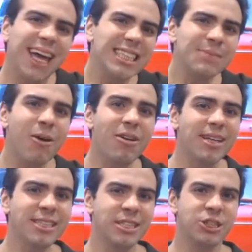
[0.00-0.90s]
Get Smart
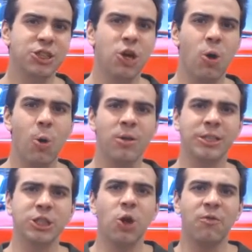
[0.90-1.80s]
isn't a show
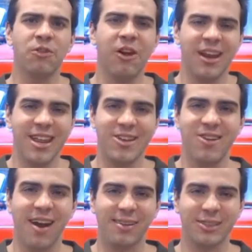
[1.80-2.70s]
that's known for tugging at
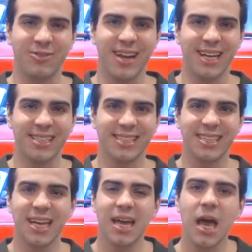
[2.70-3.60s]
your heartstrings.